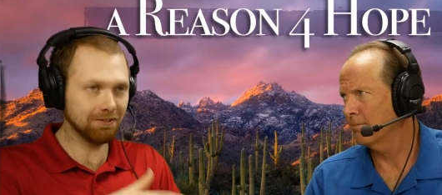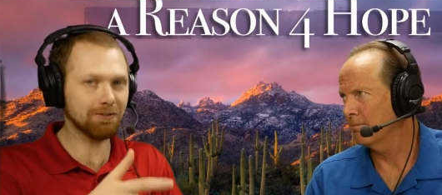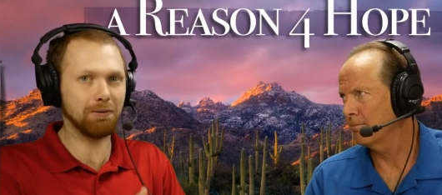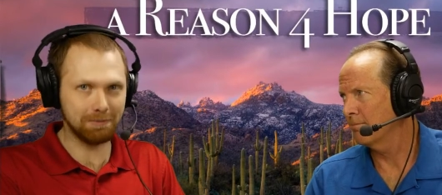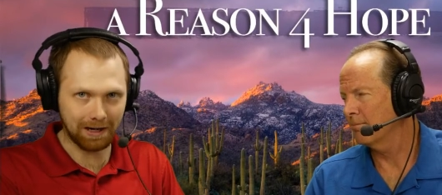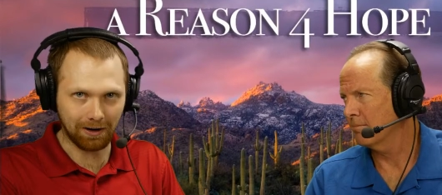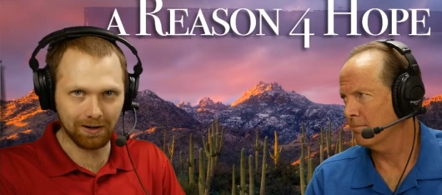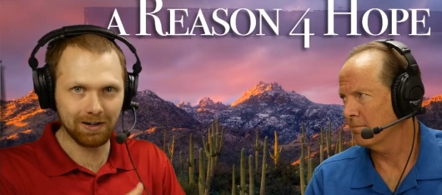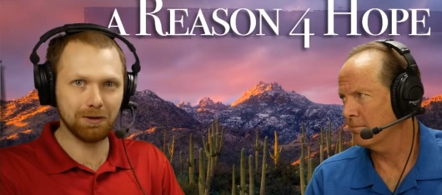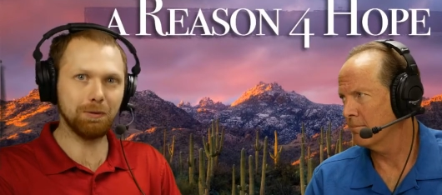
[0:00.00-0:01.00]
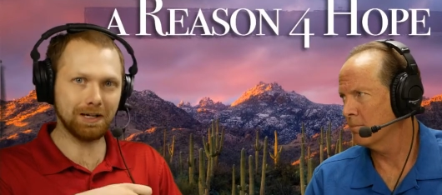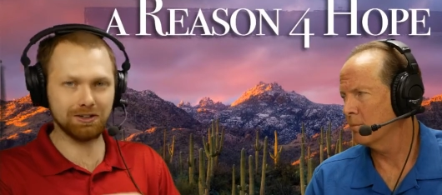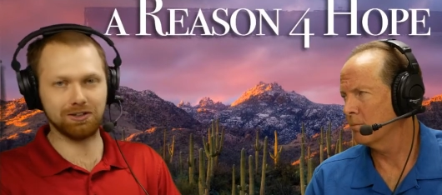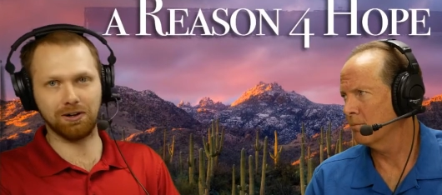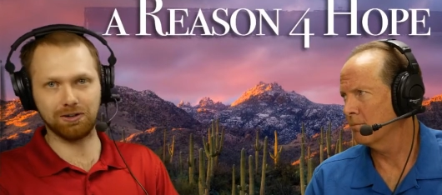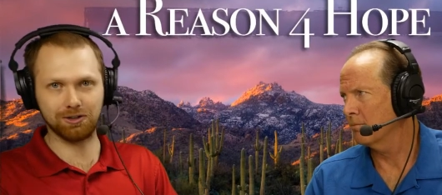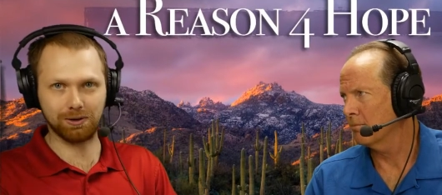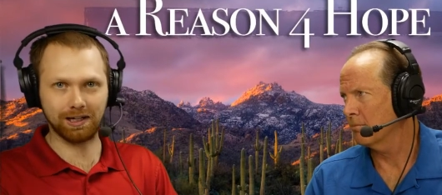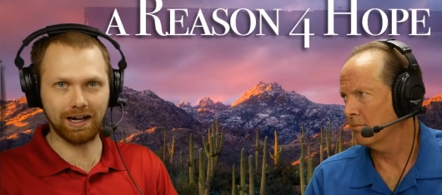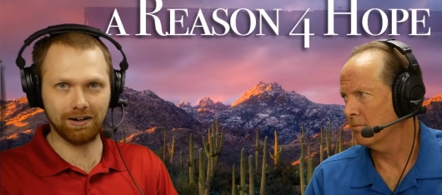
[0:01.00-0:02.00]
Speaker 1: from there, we can start
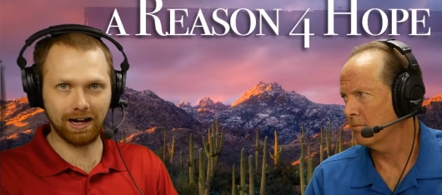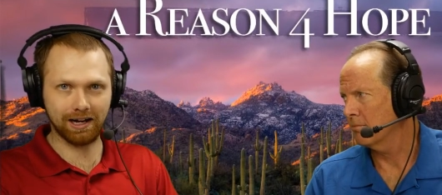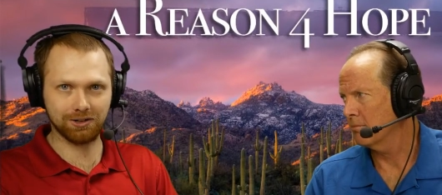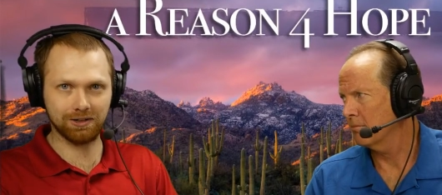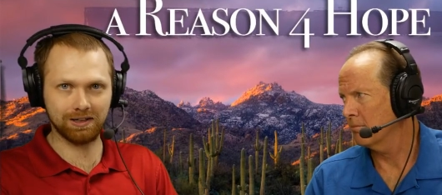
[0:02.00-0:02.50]
sorting out extra